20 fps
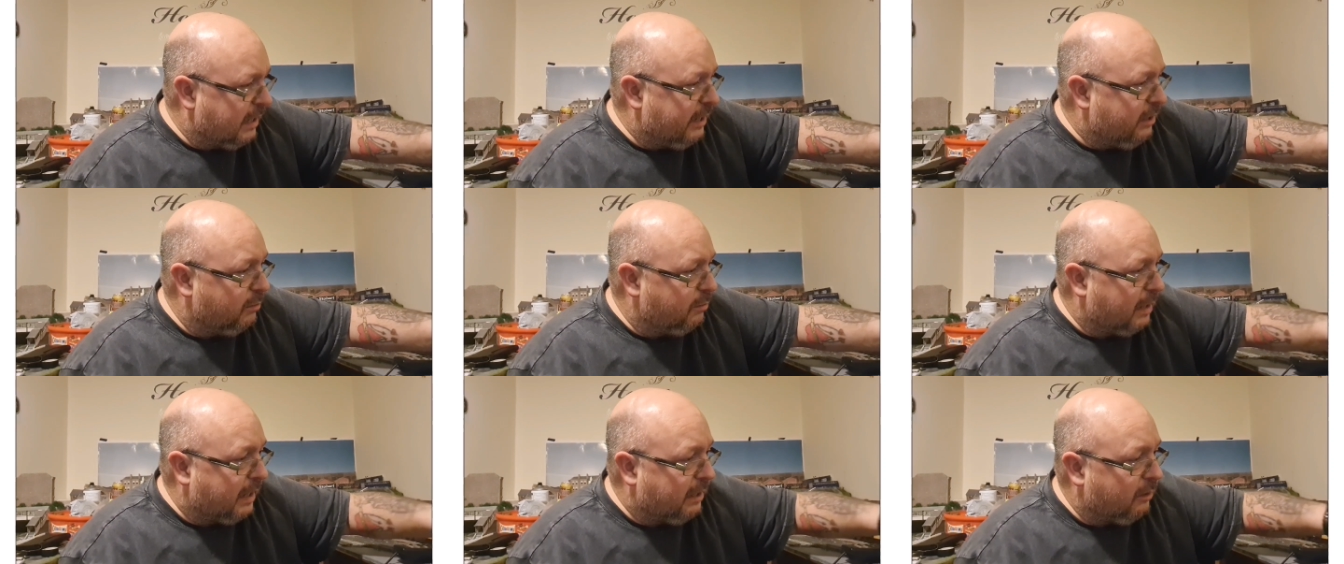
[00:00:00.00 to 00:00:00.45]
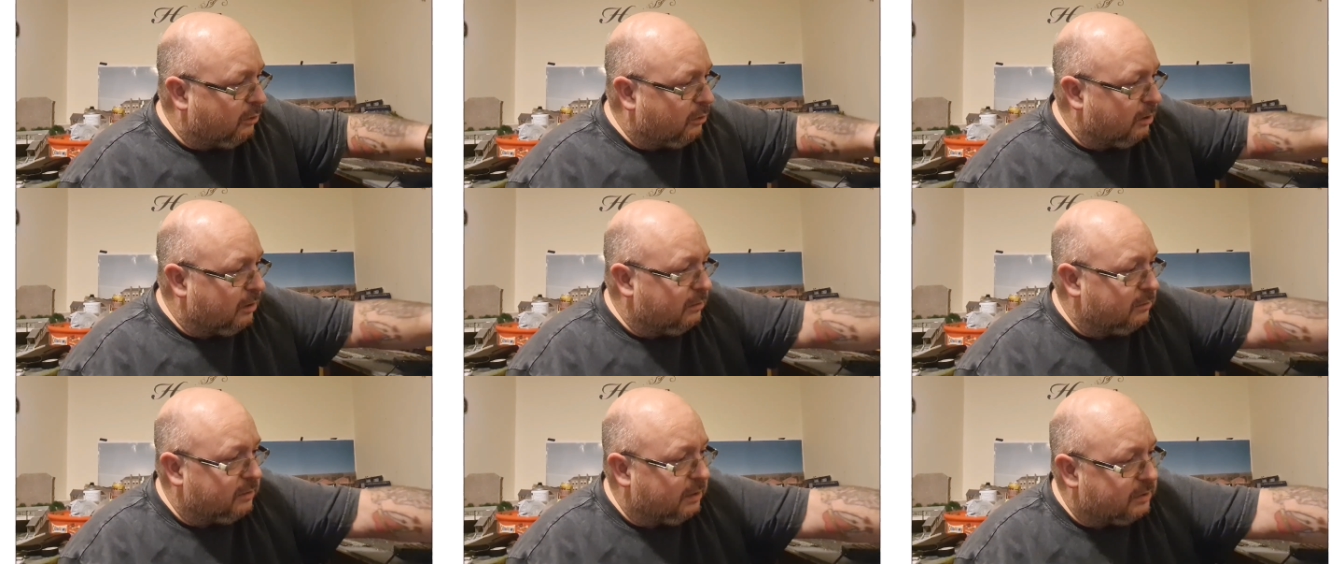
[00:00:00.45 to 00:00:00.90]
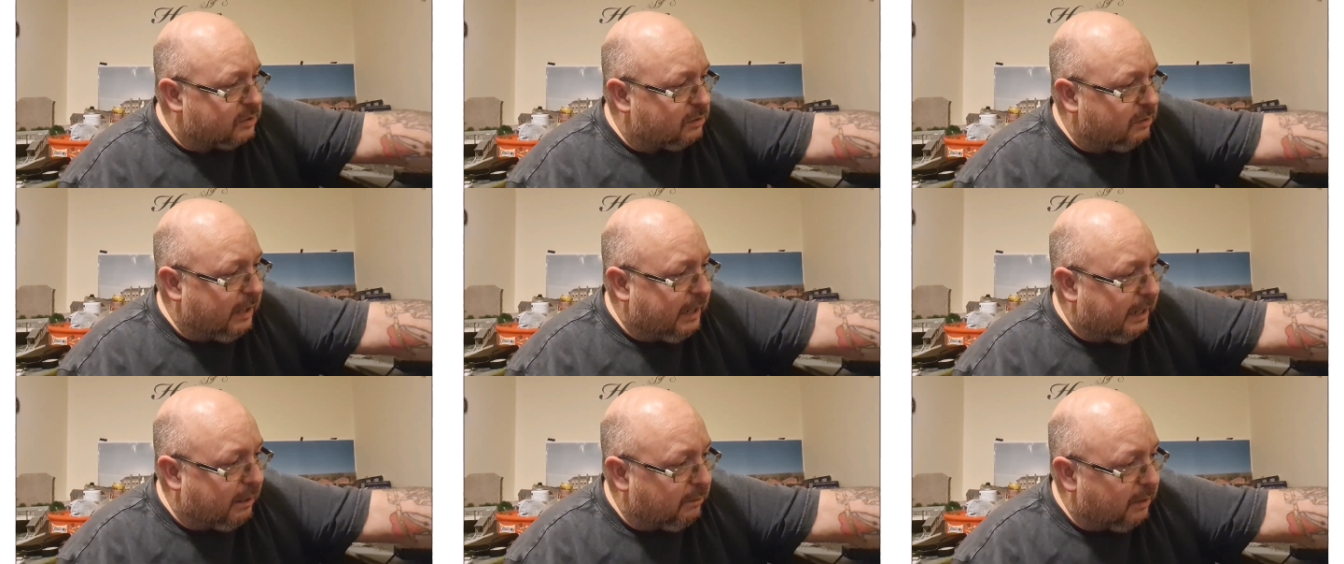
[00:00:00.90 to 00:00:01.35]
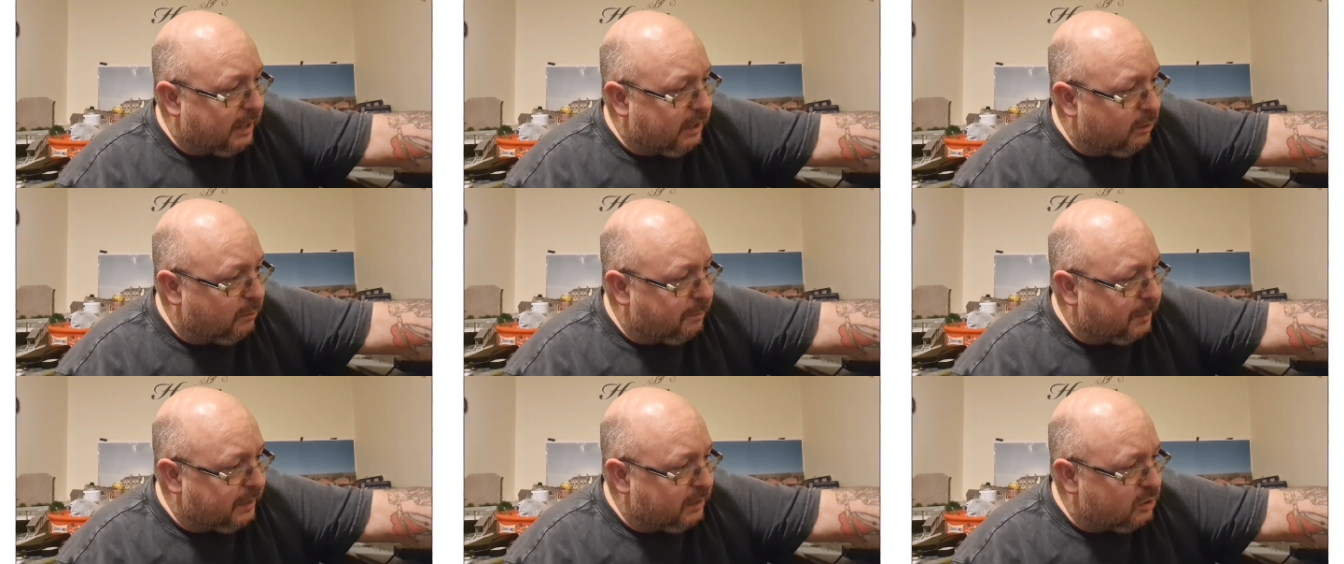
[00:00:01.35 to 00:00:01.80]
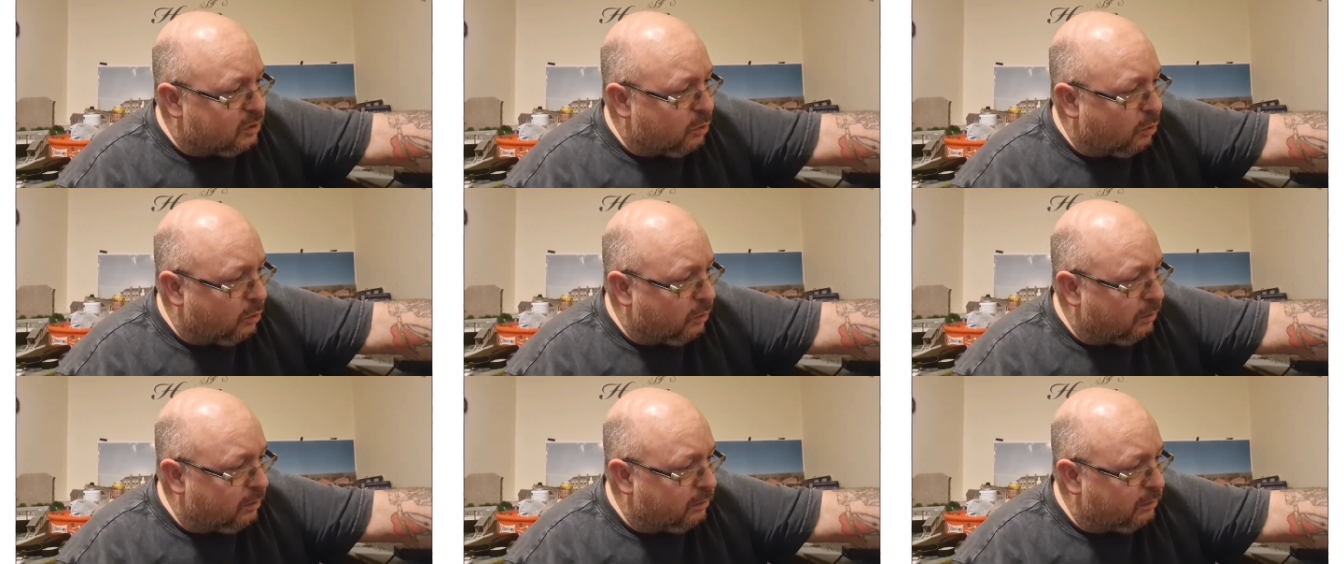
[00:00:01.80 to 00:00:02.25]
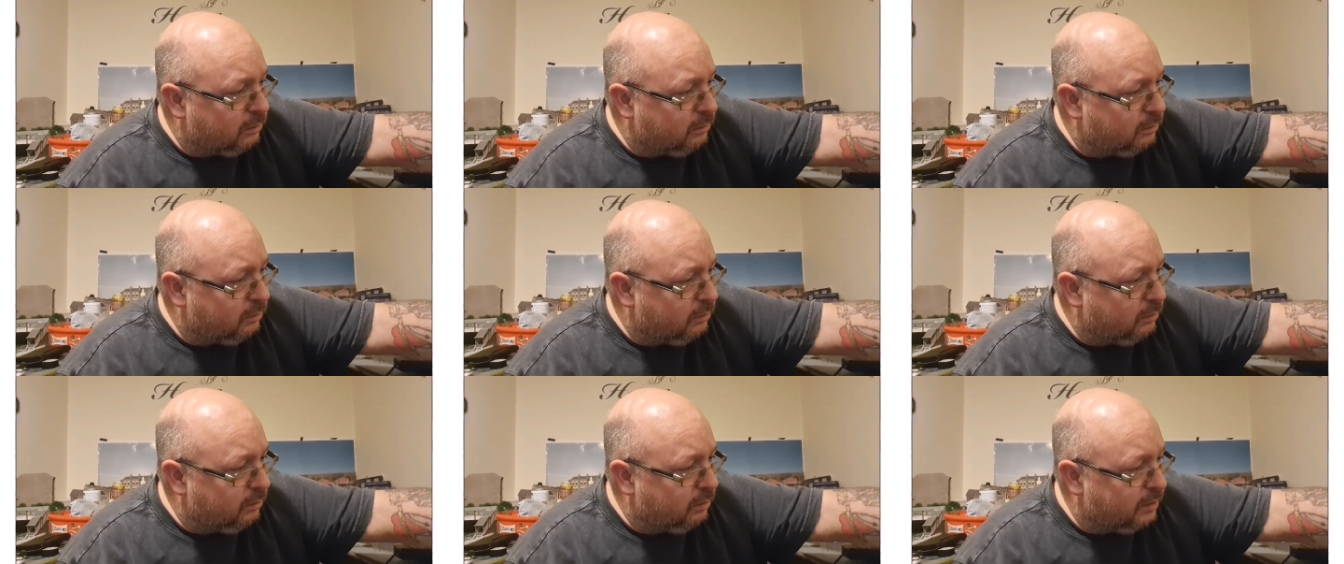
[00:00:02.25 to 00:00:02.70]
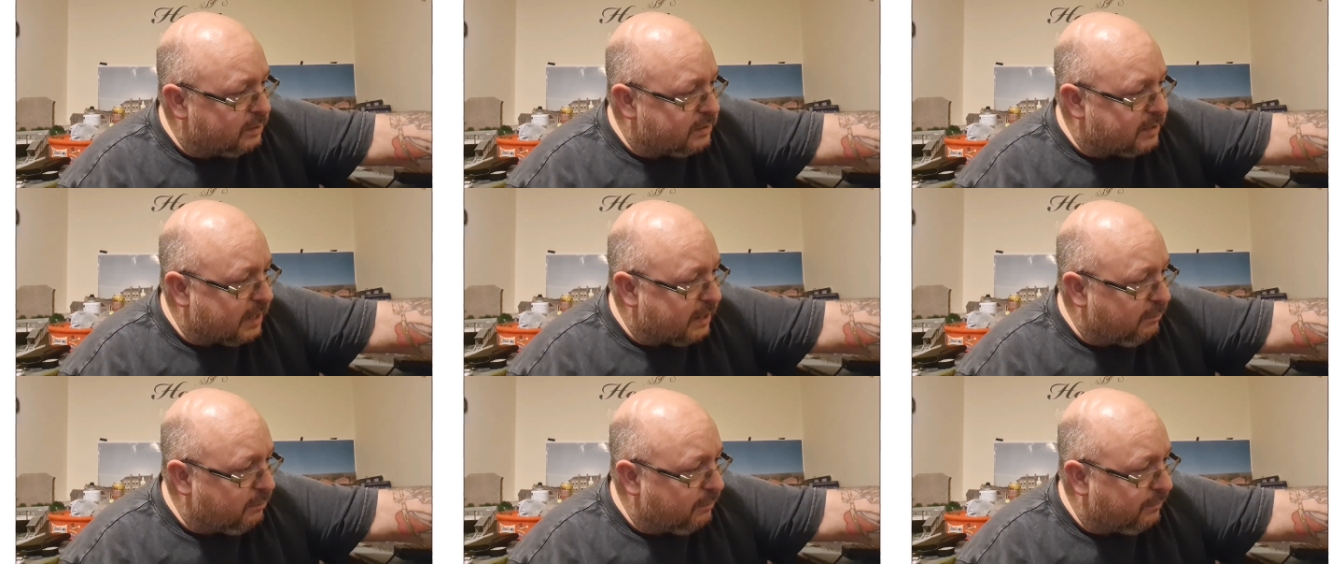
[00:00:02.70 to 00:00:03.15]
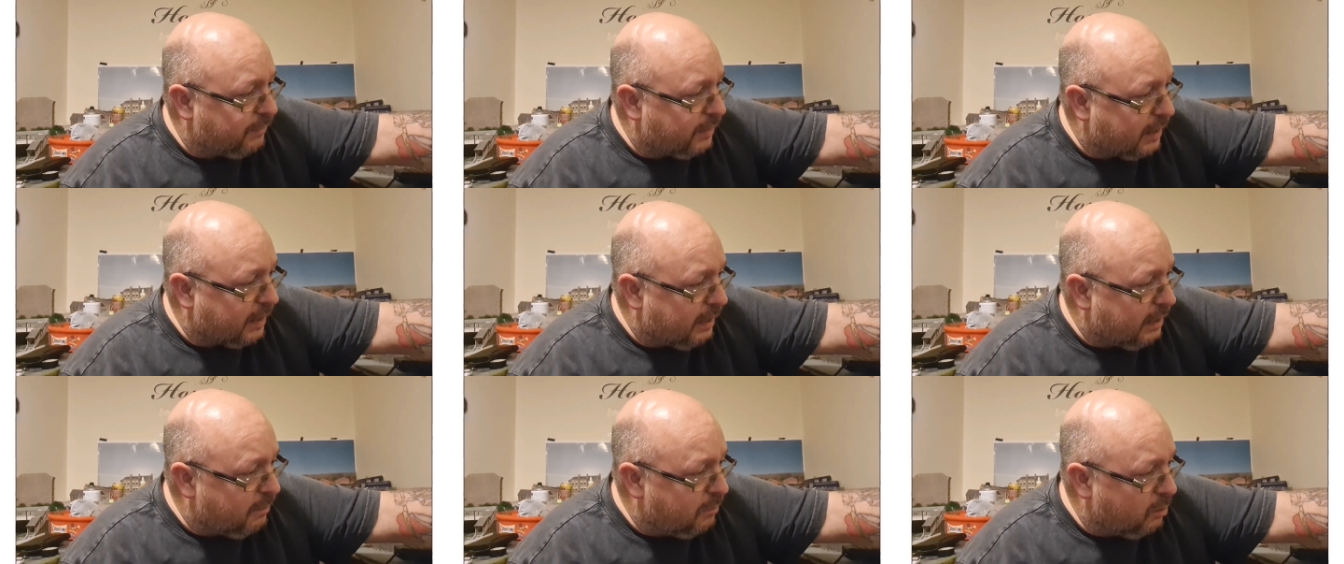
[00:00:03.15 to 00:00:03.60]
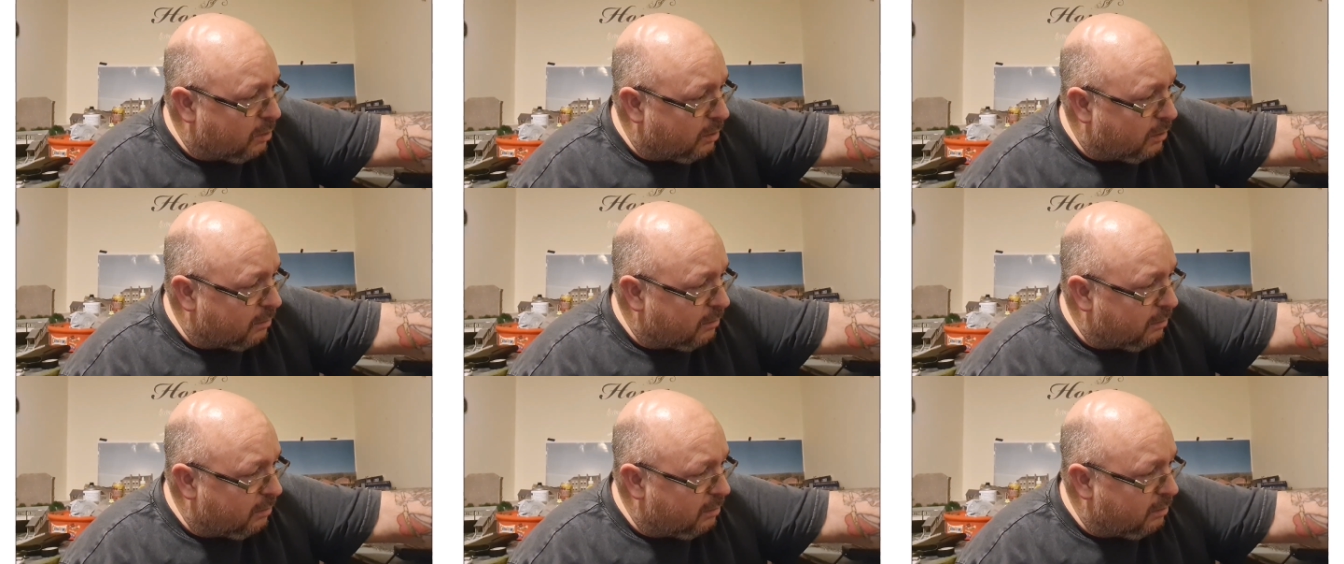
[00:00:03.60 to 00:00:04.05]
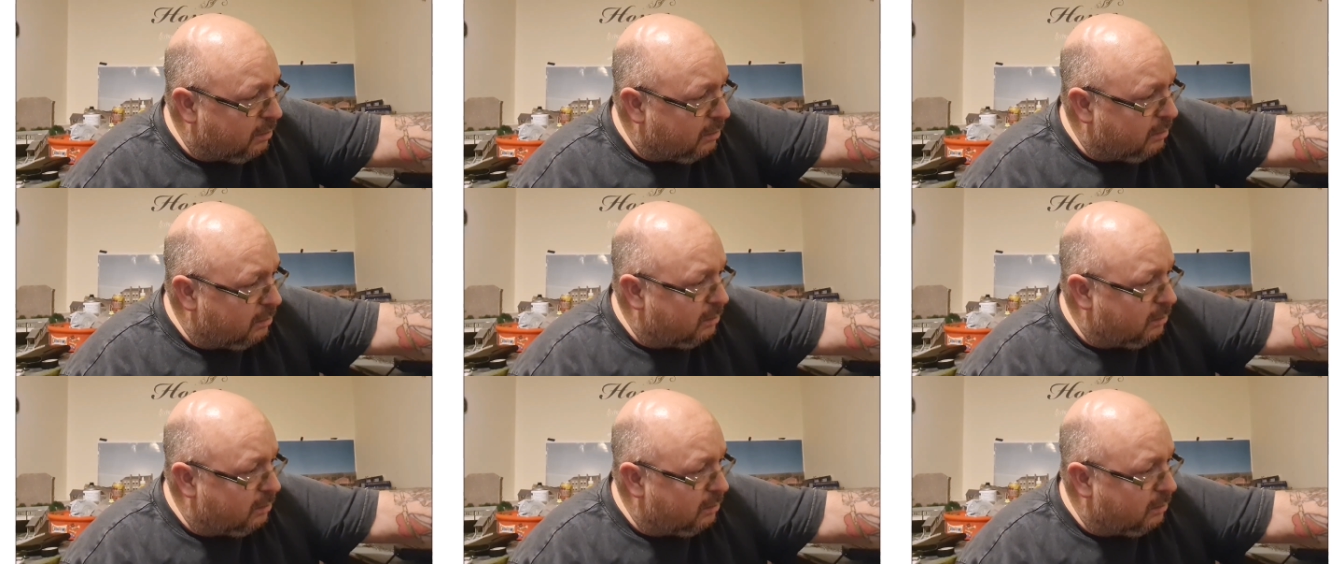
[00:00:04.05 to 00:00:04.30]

I'll end up like, this layout will end up being taught in the second if I get any more though.